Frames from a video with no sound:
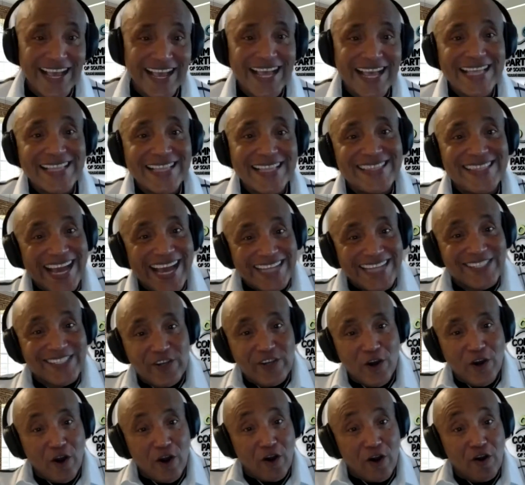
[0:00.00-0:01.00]
That's
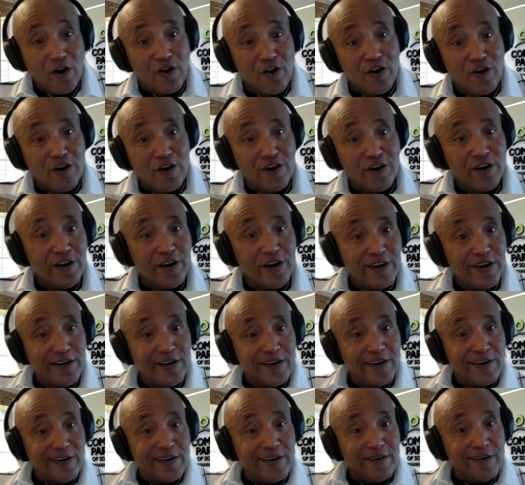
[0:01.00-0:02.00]
her
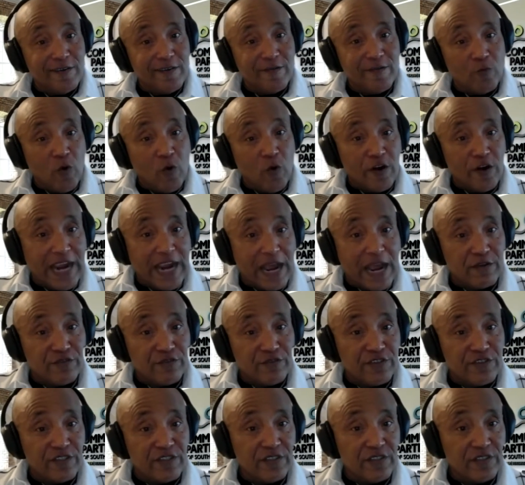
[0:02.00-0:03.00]

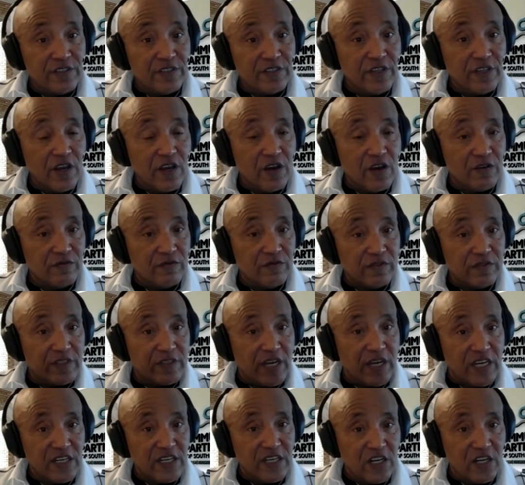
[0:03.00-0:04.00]
workouts, you know,
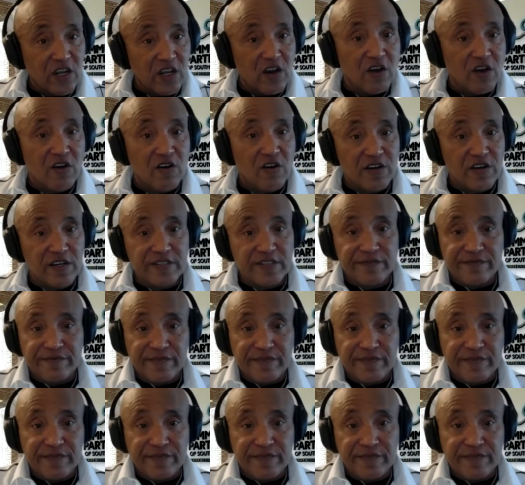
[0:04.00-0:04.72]
cutting the lawn,